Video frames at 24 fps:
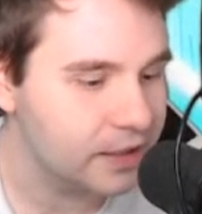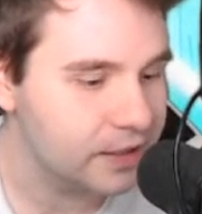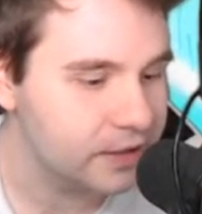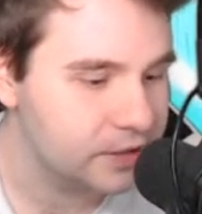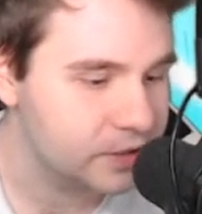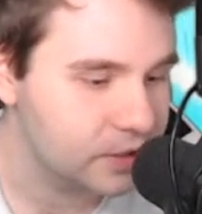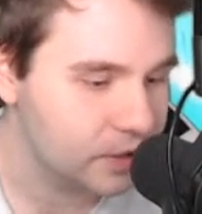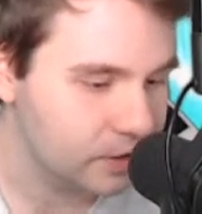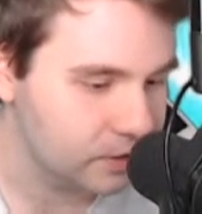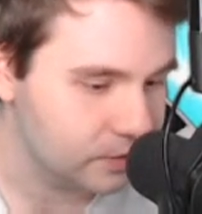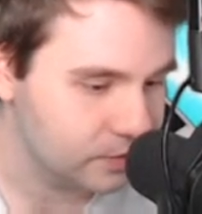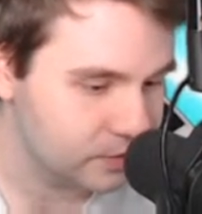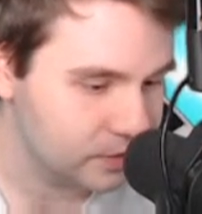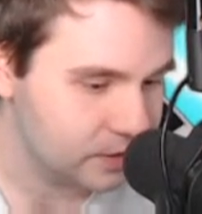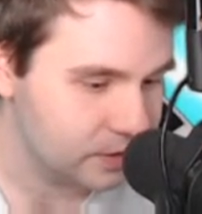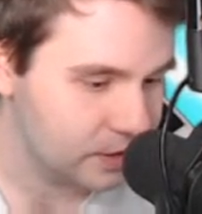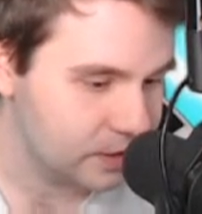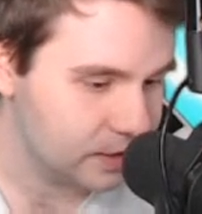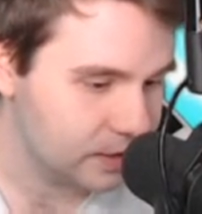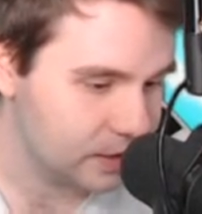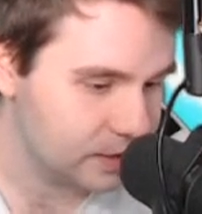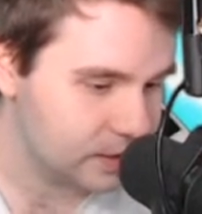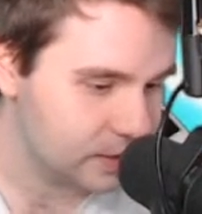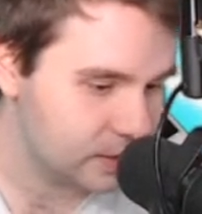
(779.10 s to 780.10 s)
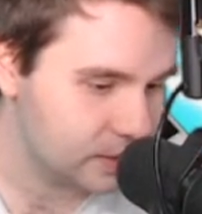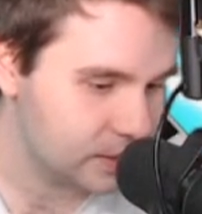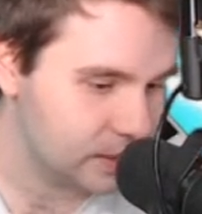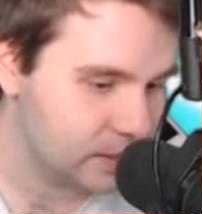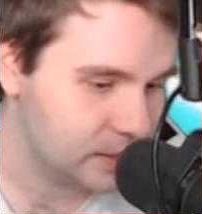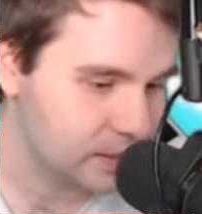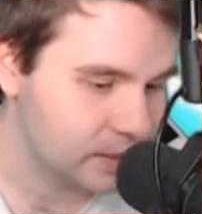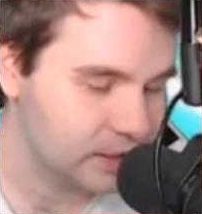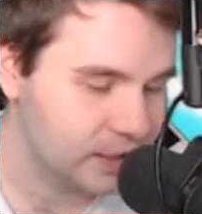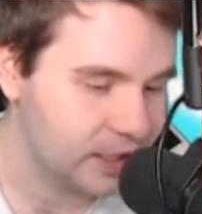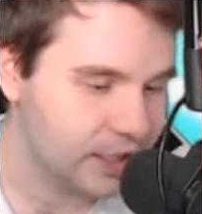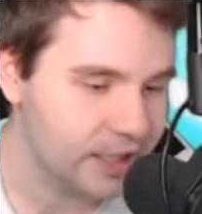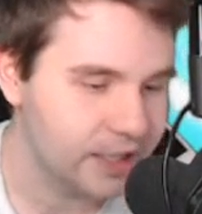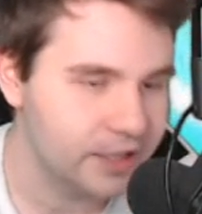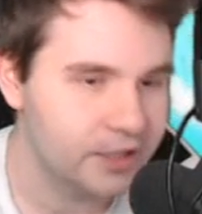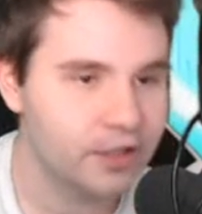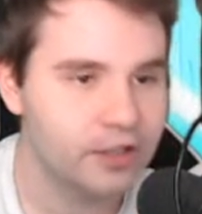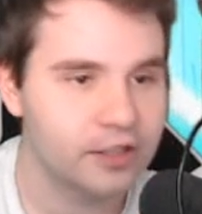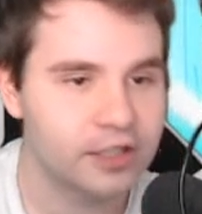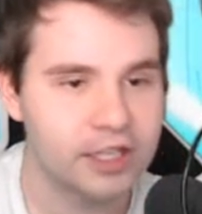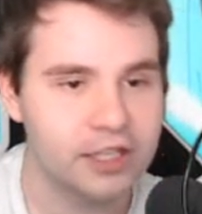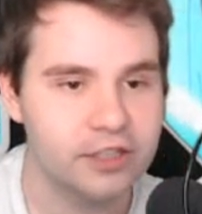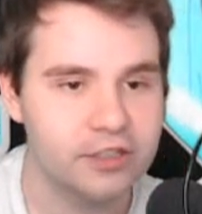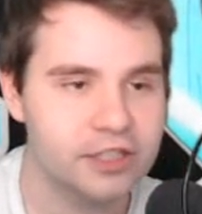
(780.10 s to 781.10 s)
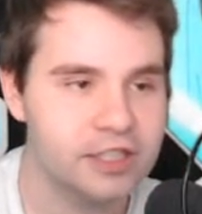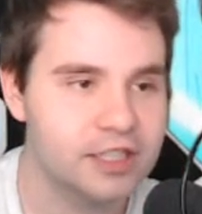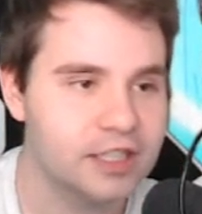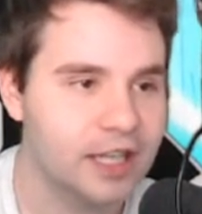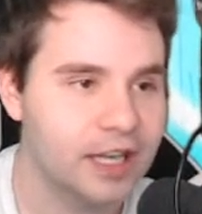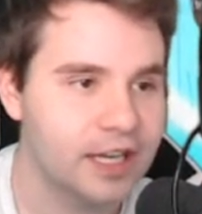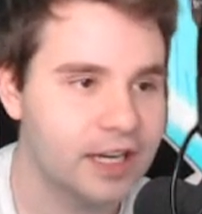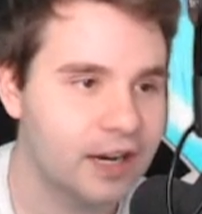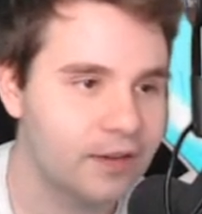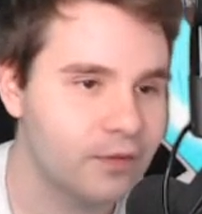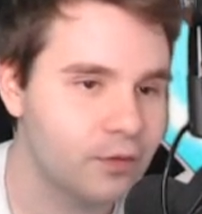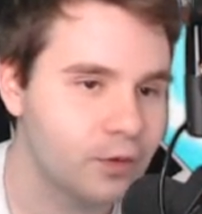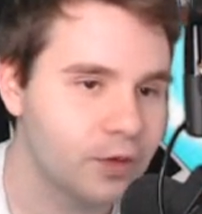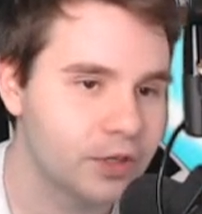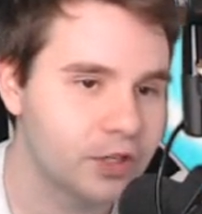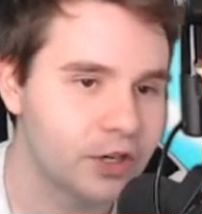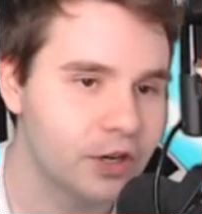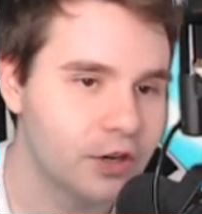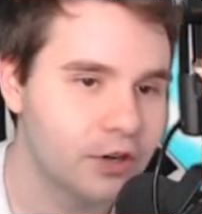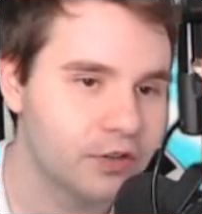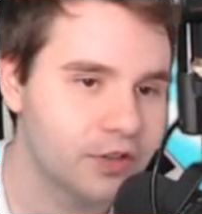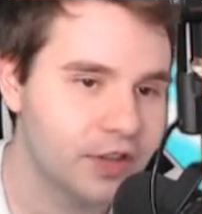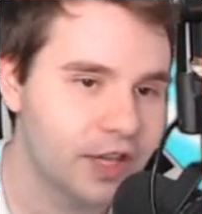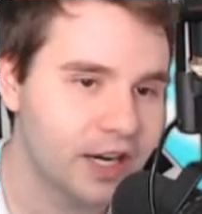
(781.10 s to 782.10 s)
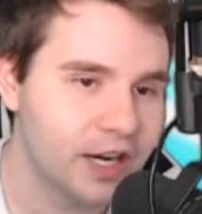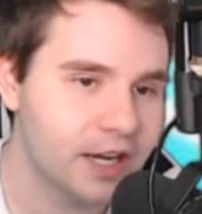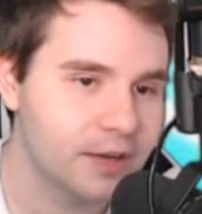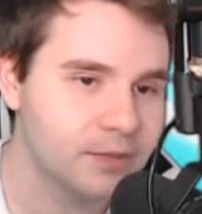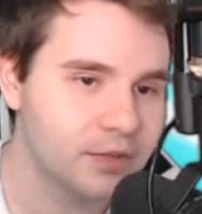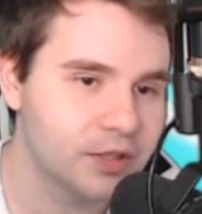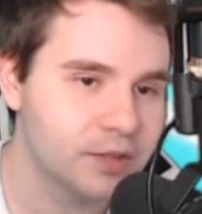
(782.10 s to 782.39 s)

So it's just delayed. Oh, can you just let everyone know that I'm